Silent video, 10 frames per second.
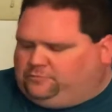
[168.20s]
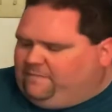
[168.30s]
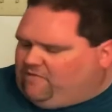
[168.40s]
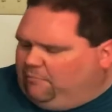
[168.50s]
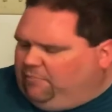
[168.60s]

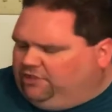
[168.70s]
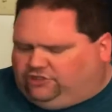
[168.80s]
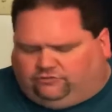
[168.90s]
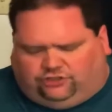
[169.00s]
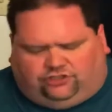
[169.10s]
a bunch of
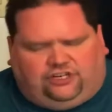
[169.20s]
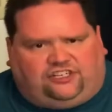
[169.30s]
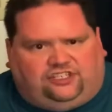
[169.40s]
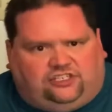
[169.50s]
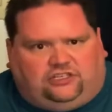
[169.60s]

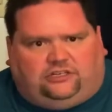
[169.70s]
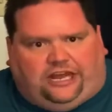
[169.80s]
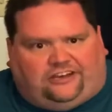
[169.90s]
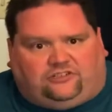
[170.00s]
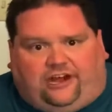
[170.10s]
restrictions today,
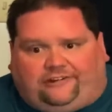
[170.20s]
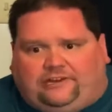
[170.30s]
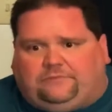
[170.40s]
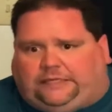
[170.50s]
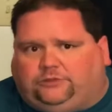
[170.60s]
so I think
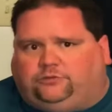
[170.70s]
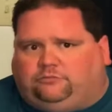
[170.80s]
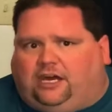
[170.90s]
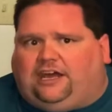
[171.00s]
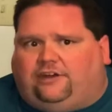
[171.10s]
maybe we
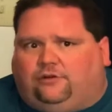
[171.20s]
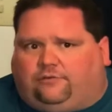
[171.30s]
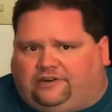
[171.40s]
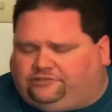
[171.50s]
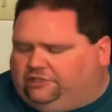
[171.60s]
might head to a
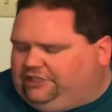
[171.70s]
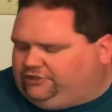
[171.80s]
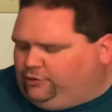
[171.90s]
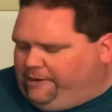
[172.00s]
restaurant next week.